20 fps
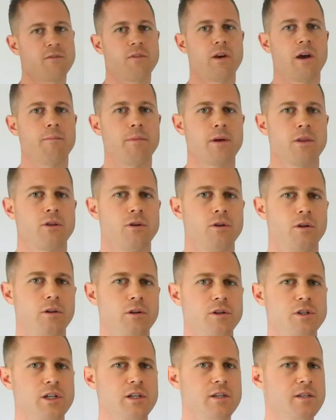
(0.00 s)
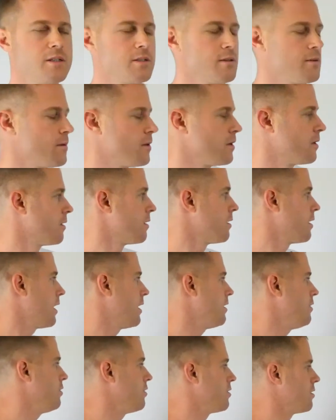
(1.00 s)
of our methodologies,
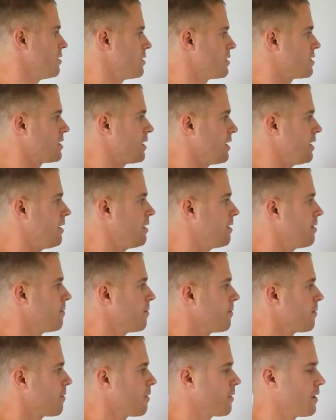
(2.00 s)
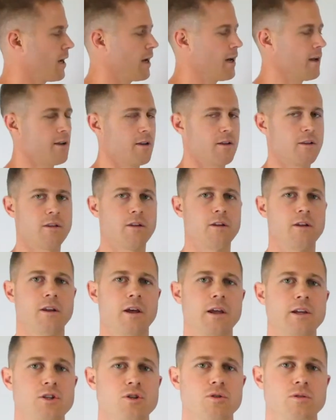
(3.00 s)
and you can see that the
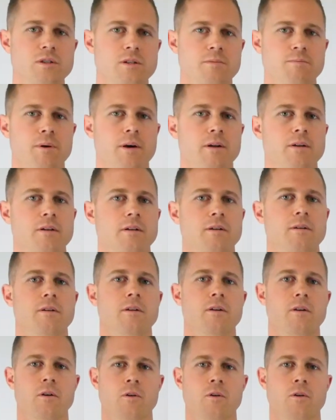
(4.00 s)
nature is abundant,